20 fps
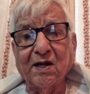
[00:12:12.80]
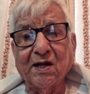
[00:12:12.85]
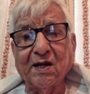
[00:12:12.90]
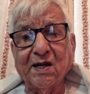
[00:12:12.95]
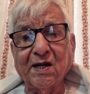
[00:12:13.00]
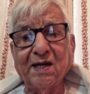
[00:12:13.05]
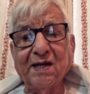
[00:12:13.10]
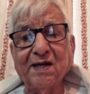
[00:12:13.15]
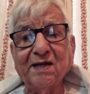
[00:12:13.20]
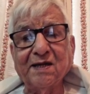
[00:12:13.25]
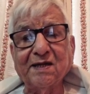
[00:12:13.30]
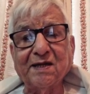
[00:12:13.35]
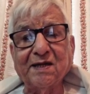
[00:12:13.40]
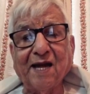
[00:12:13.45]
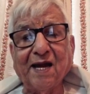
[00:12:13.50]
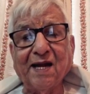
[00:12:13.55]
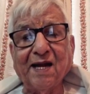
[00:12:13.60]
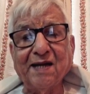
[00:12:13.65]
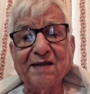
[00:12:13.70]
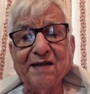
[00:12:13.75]
in
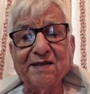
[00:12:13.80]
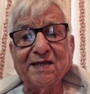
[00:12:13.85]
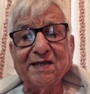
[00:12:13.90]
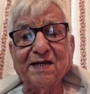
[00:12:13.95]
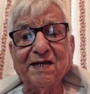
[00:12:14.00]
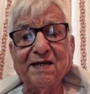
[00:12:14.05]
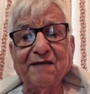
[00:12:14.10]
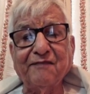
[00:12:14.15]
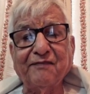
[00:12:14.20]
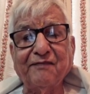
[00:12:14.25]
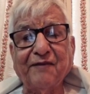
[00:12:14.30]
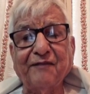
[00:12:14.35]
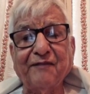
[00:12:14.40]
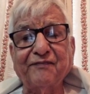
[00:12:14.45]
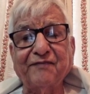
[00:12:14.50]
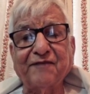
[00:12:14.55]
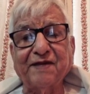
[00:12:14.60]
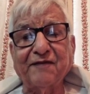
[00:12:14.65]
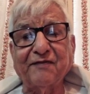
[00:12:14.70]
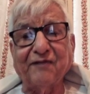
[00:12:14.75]

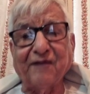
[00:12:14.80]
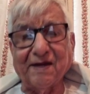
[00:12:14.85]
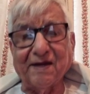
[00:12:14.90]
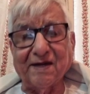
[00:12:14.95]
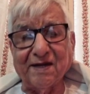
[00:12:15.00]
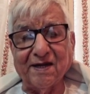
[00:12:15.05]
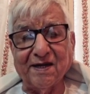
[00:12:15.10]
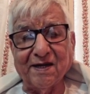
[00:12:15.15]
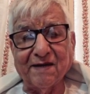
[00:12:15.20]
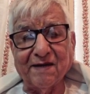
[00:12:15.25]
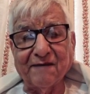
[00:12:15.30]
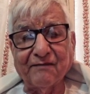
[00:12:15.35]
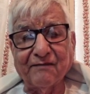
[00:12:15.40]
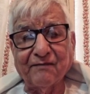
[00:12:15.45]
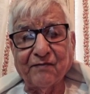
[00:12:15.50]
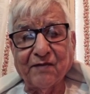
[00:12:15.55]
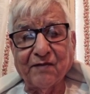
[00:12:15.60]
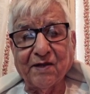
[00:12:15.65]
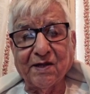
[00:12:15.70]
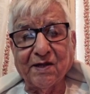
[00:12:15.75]
1951,
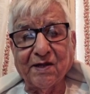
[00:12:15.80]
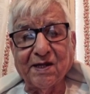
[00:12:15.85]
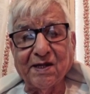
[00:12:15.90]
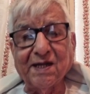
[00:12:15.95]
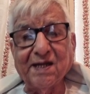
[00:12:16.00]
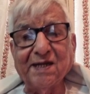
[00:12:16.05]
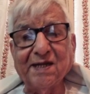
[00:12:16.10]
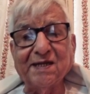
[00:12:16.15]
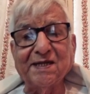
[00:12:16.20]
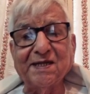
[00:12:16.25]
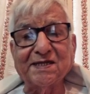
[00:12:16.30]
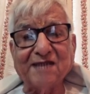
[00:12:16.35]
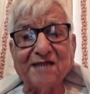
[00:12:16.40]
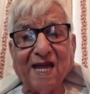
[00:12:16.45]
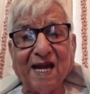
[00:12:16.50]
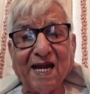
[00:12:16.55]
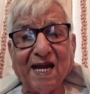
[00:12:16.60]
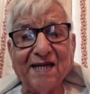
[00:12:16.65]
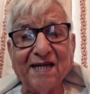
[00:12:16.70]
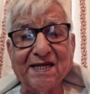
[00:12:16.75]
he
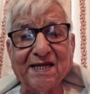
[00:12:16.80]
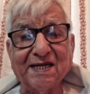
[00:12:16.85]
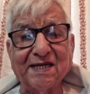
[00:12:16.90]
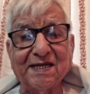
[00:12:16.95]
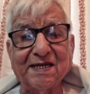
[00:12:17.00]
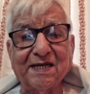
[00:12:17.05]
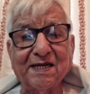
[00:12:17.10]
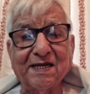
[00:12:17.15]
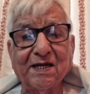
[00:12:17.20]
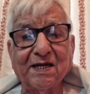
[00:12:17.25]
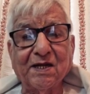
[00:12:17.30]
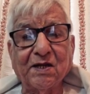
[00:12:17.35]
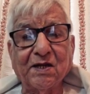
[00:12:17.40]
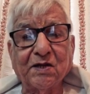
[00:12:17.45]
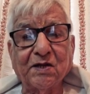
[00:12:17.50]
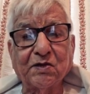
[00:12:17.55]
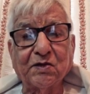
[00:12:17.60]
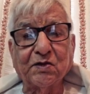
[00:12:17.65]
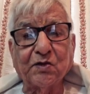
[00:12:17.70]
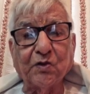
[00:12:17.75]
decided
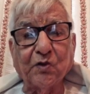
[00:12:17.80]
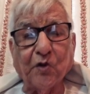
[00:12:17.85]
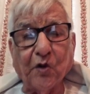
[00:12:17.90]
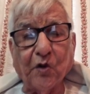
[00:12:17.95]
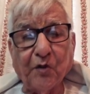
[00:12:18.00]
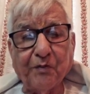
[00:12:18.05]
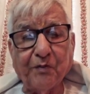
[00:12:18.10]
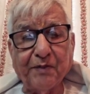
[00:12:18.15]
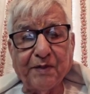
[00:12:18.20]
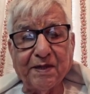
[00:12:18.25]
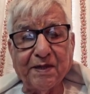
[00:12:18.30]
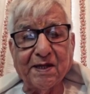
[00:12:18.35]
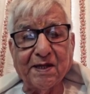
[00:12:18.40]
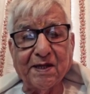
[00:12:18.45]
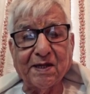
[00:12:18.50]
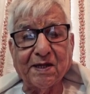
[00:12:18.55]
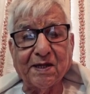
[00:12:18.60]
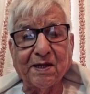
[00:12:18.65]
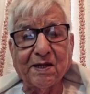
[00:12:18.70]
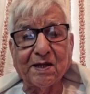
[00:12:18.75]
to open a
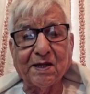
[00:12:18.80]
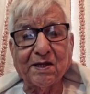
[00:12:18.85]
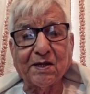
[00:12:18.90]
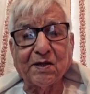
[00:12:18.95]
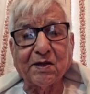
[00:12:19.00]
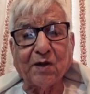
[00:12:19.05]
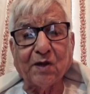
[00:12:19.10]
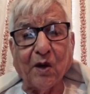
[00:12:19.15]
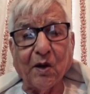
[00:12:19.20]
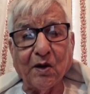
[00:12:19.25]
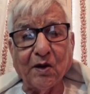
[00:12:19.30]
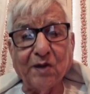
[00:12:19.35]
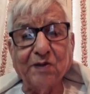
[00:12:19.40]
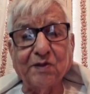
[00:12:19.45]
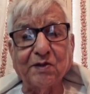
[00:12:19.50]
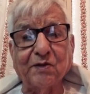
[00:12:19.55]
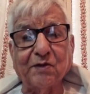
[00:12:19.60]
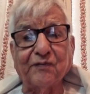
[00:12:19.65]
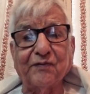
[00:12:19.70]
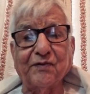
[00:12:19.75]
college
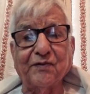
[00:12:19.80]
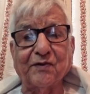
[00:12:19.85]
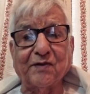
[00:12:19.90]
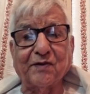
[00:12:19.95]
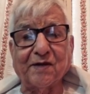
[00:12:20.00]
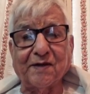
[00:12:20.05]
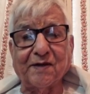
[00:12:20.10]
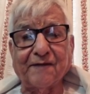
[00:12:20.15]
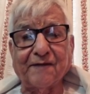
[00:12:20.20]
of yoga.